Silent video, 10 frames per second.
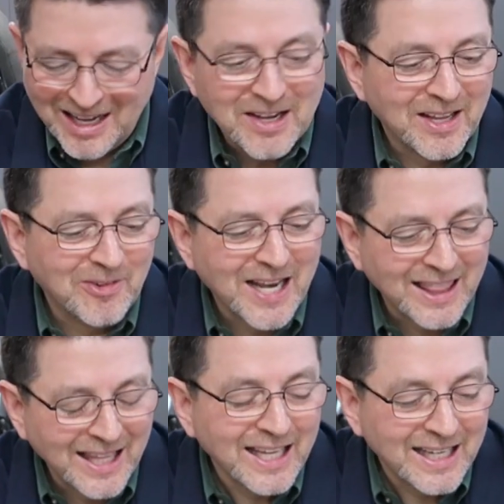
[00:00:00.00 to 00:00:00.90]
Okay, what I
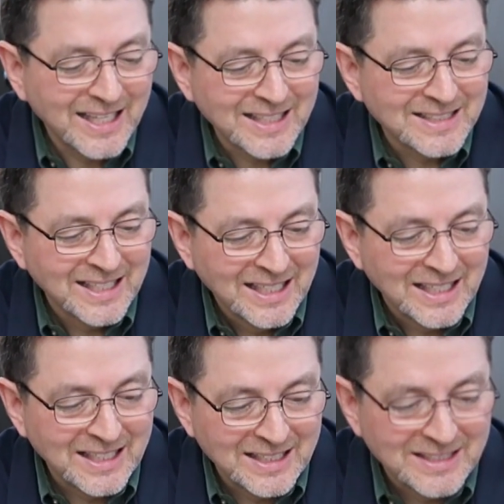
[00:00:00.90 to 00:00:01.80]
think it
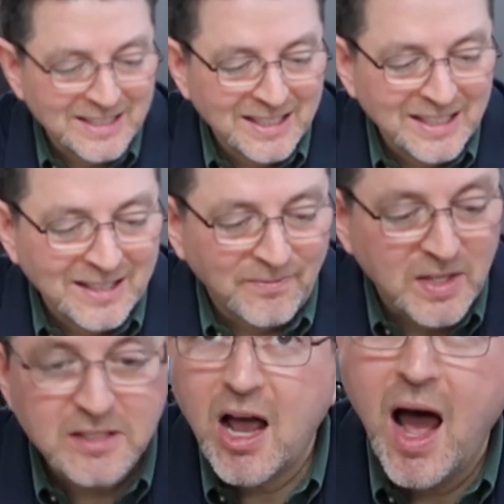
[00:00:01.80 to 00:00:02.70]
is
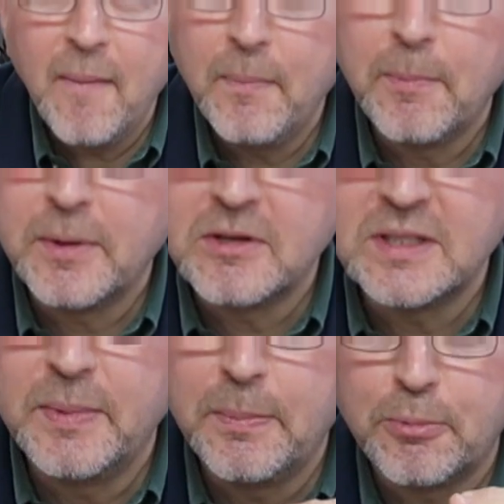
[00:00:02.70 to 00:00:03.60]
the top
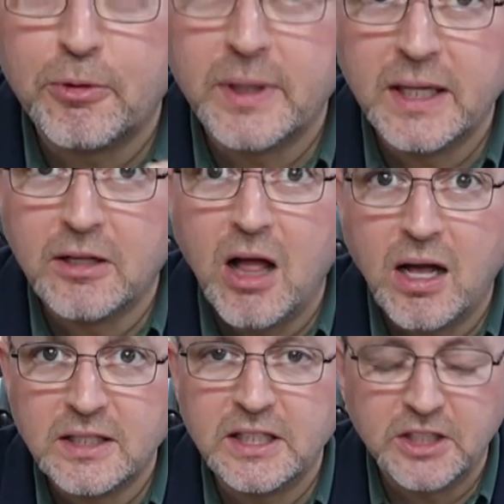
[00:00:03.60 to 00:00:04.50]
appears to be pretty
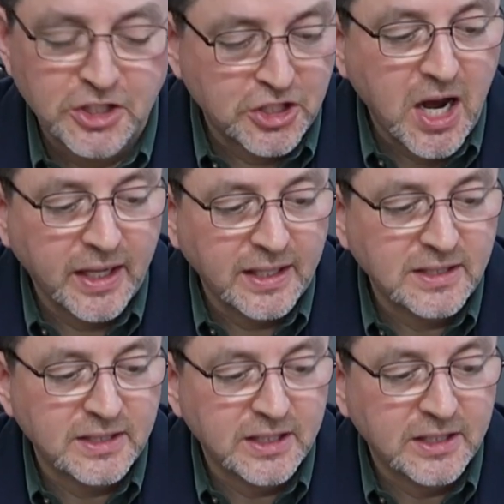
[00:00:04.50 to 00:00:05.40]
glossy and shiny
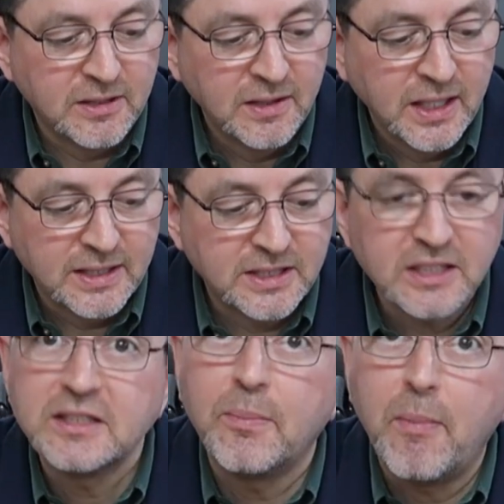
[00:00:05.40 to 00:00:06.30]
still. It's
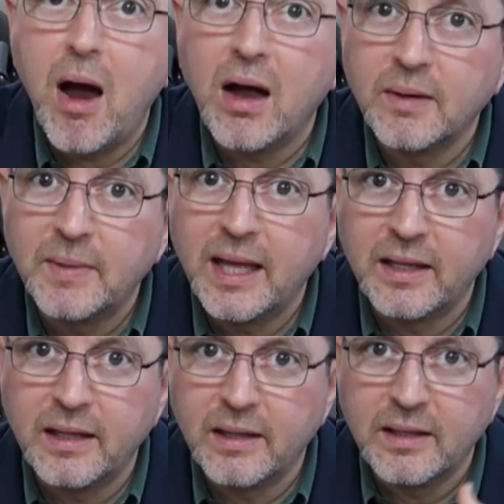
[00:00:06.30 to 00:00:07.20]
just the bottom
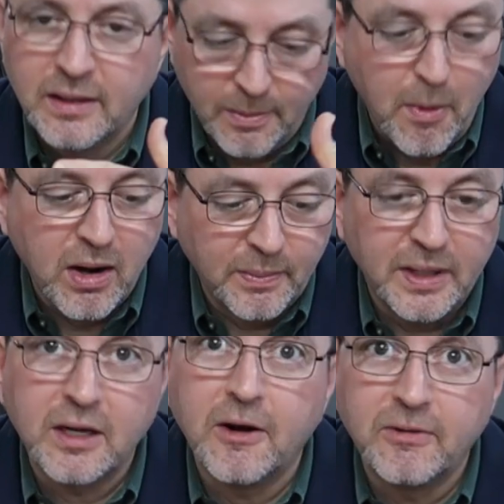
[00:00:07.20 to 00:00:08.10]
of
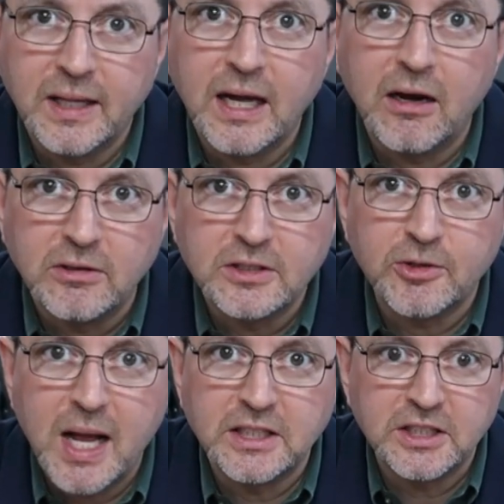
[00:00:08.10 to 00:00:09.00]
the cover that got all
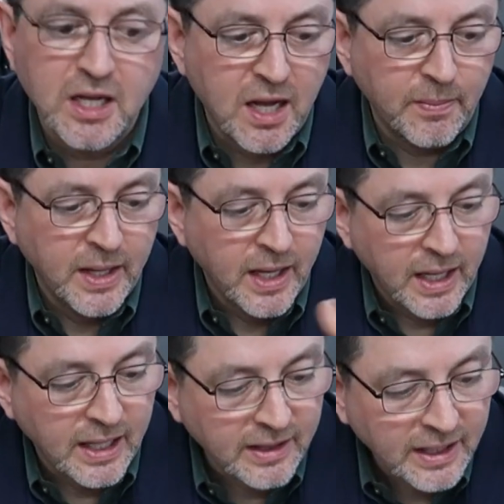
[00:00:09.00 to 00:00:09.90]
scratched up,
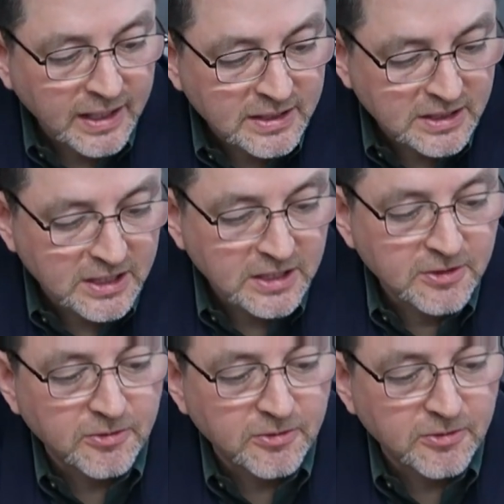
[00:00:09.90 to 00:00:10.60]
and I think it's just